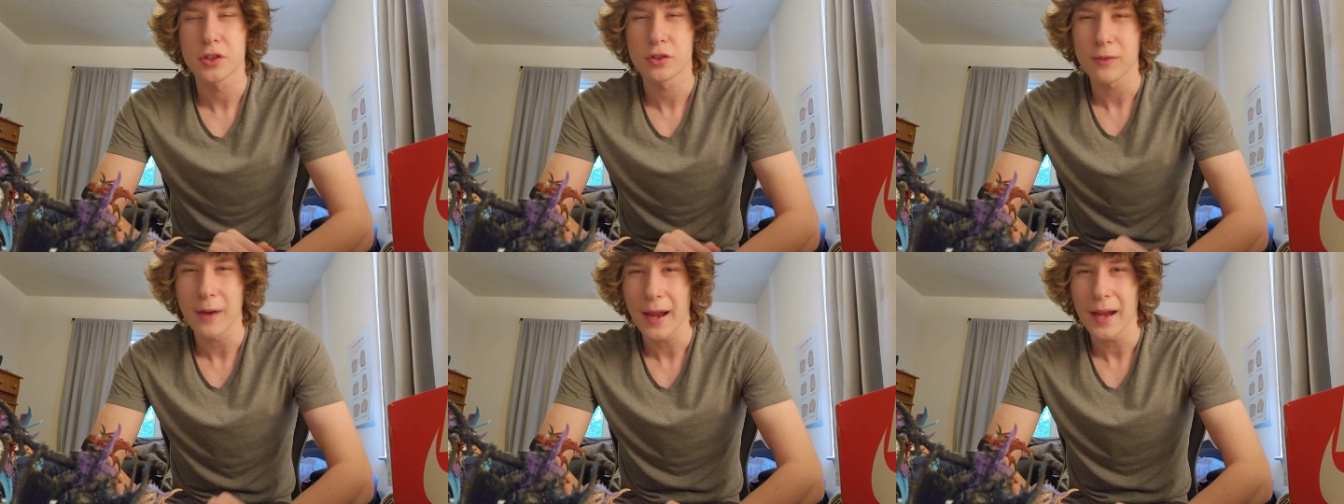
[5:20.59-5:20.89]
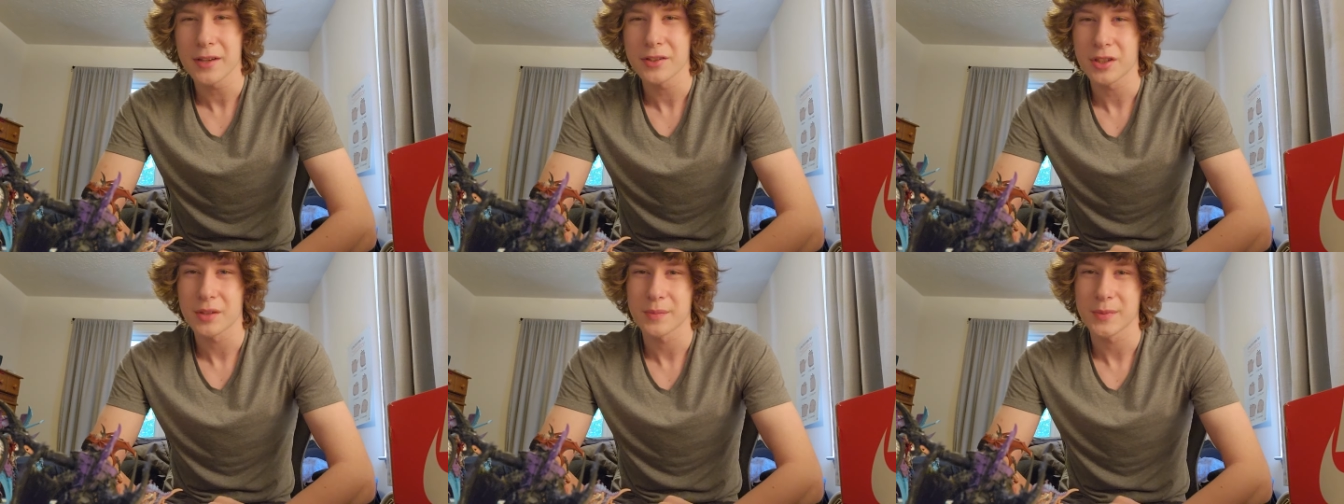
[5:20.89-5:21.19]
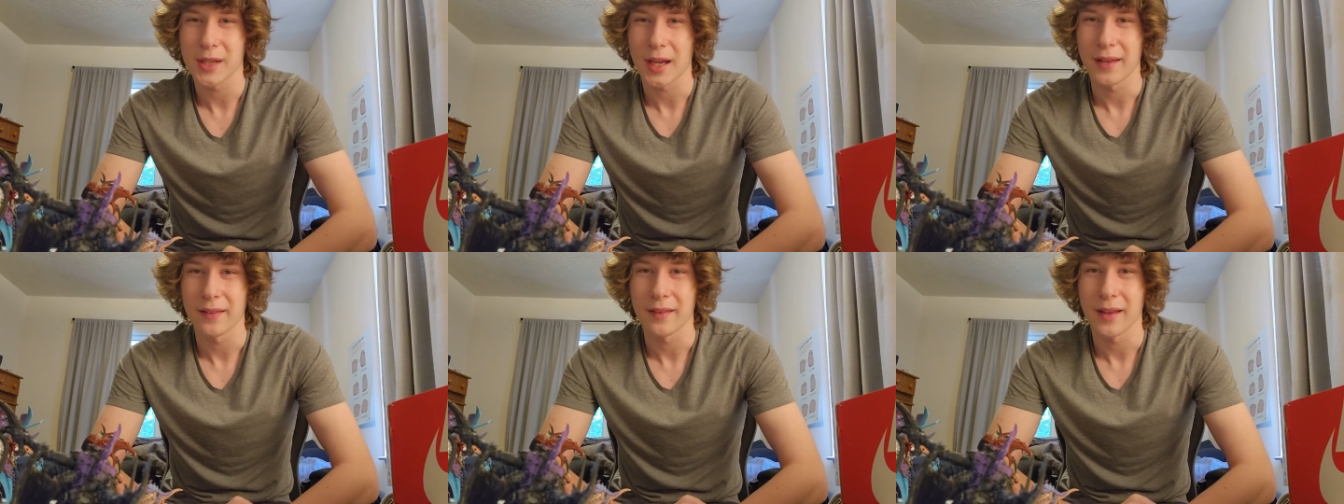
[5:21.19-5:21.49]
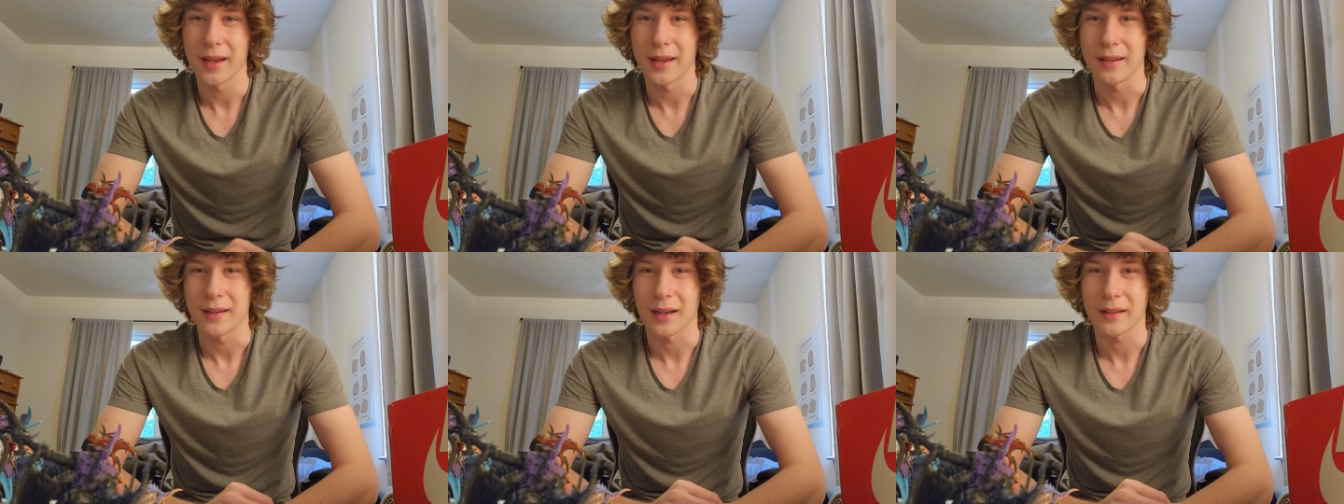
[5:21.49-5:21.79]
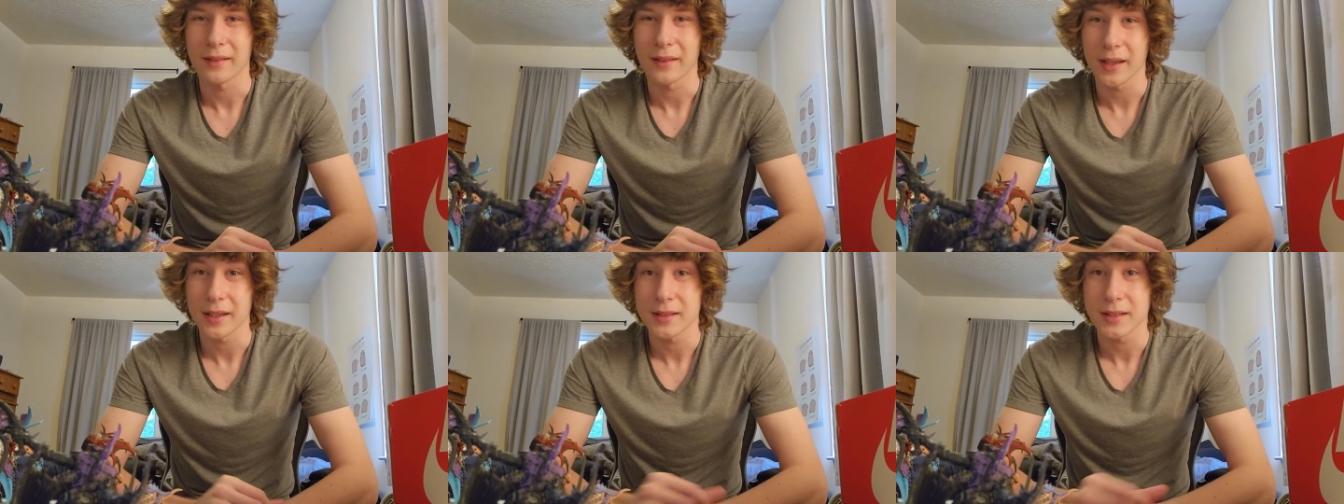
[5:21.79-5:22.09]
stratagems I like.
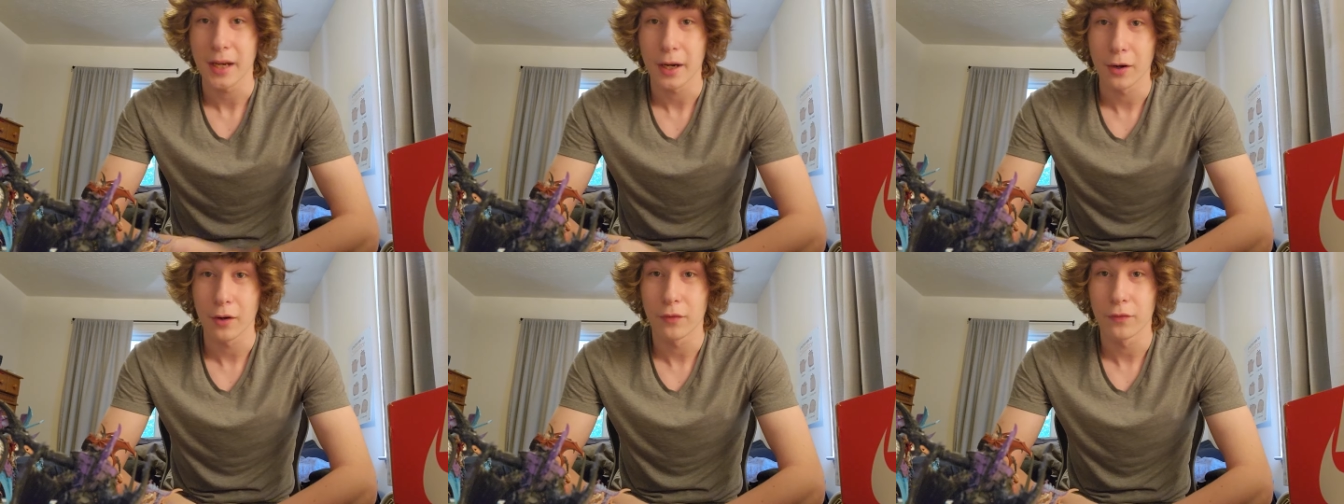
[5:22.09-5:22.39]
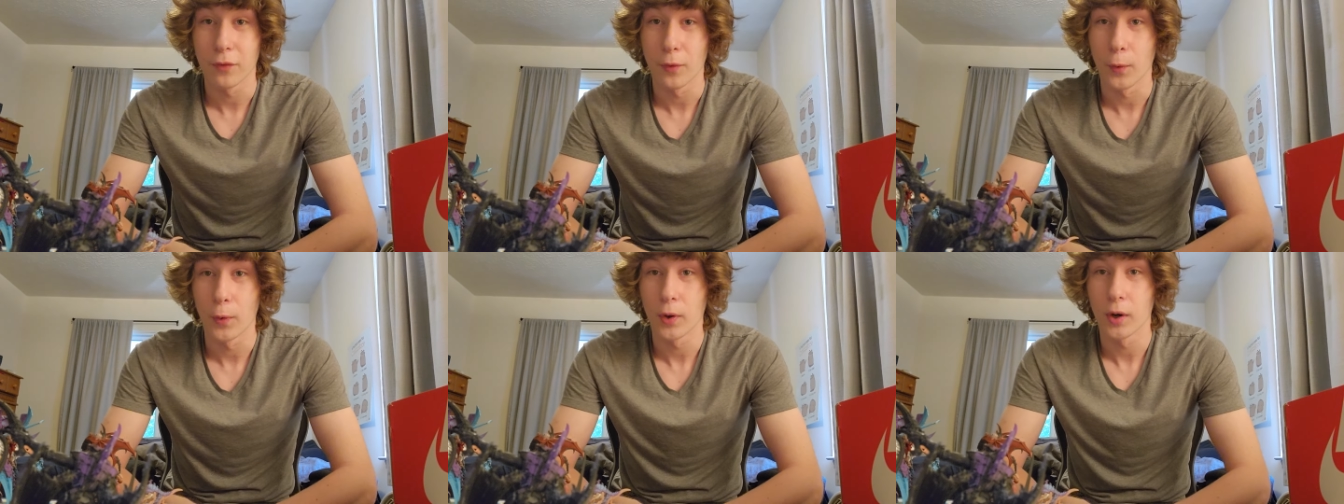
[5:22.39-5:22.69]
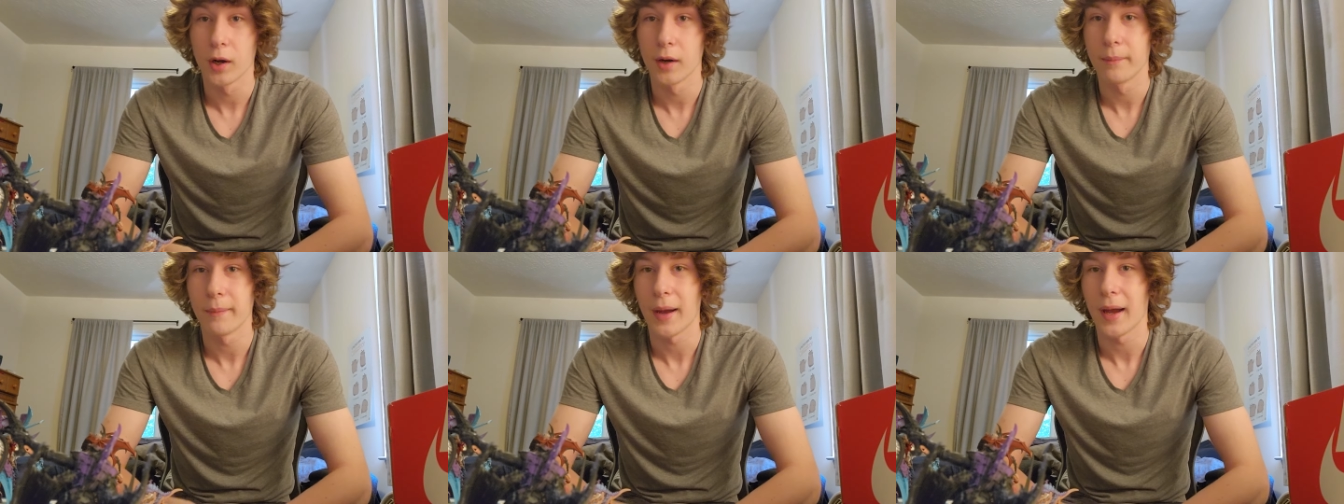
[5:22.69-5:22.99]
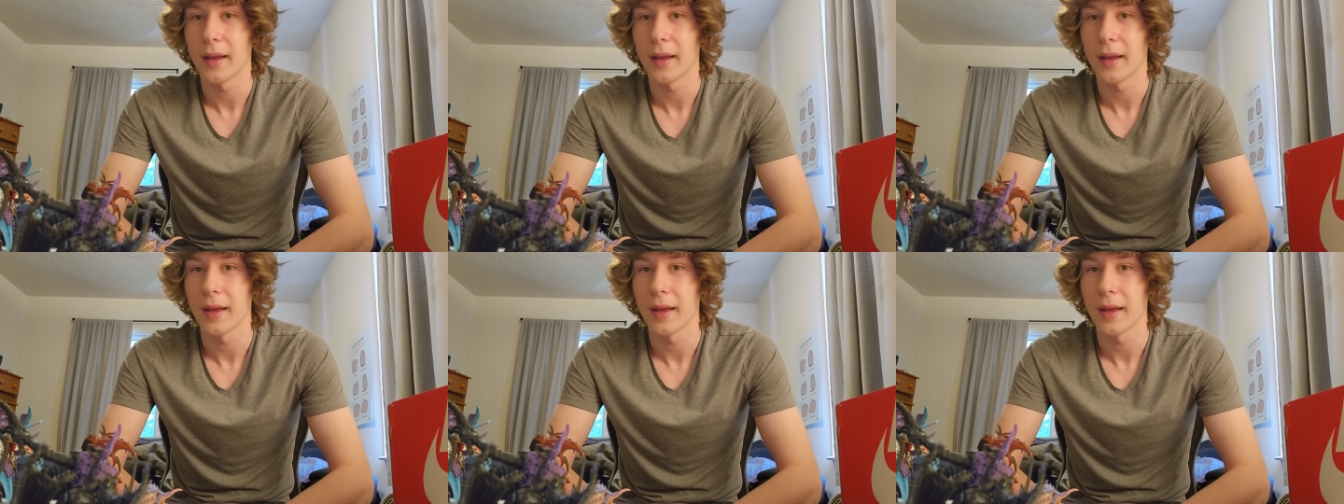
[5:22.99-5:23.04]
I like Terraform.